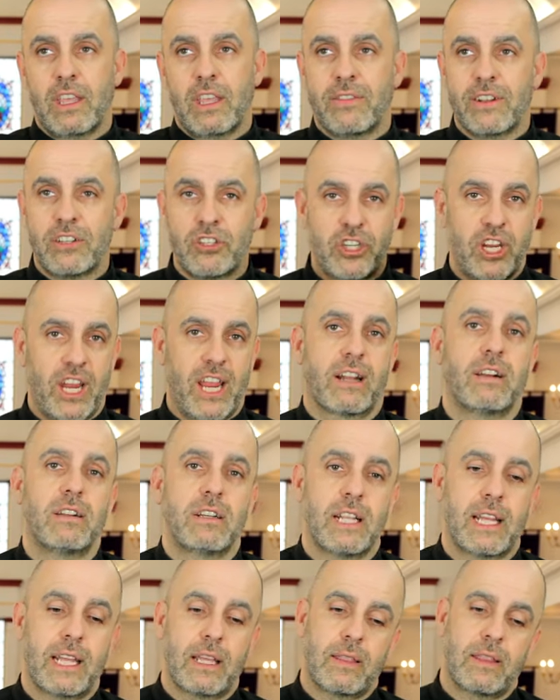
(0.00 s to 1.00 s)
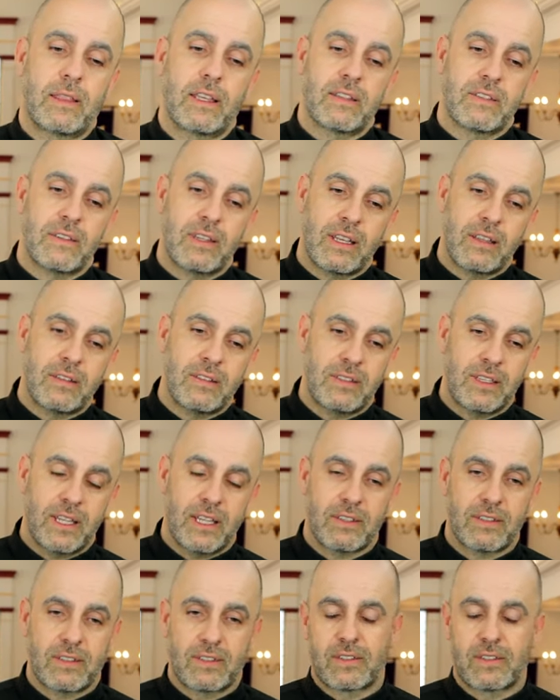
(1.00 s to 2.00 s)
a channel like this
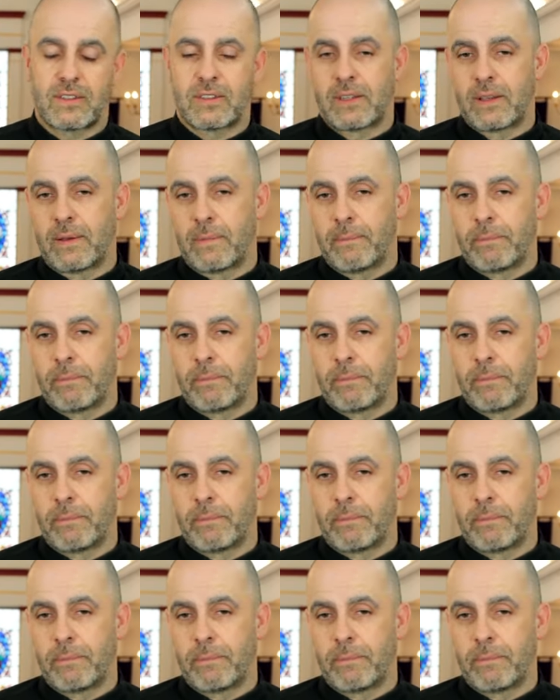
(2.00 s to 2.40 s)
exists,